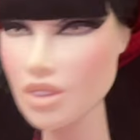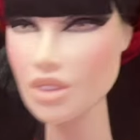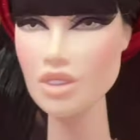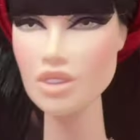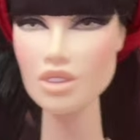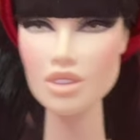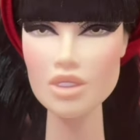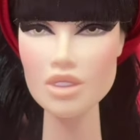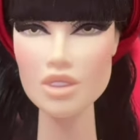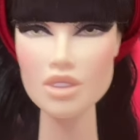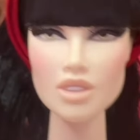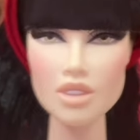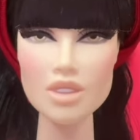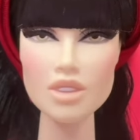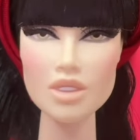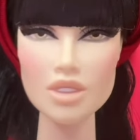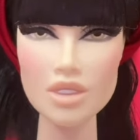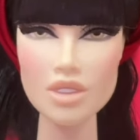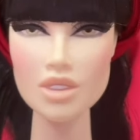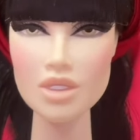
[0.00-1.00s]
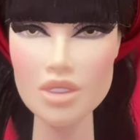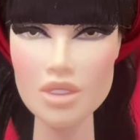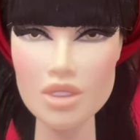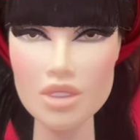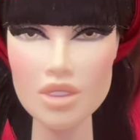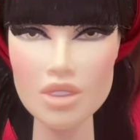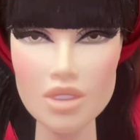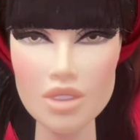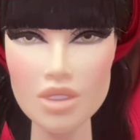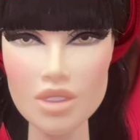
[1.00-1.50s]
leave that just like that.
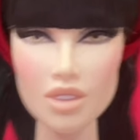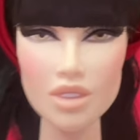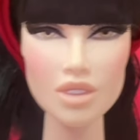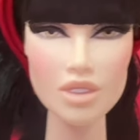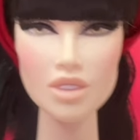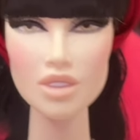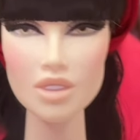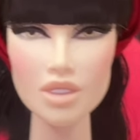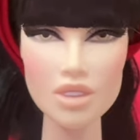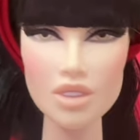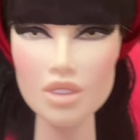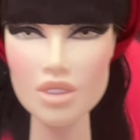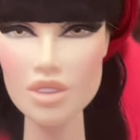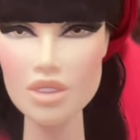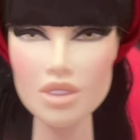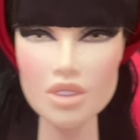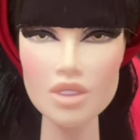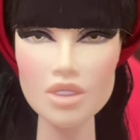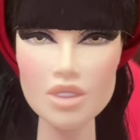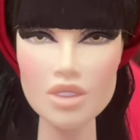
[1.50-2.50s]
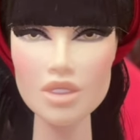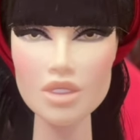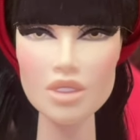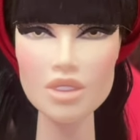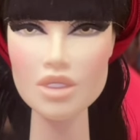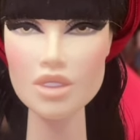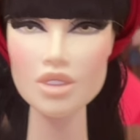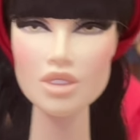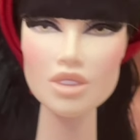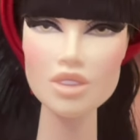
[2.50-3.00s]
I like it though.
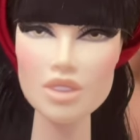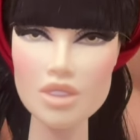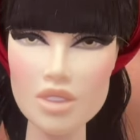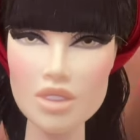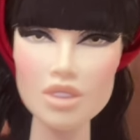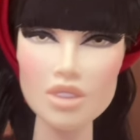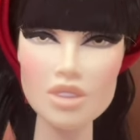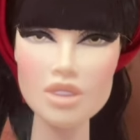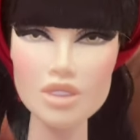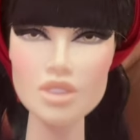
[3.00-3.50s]
I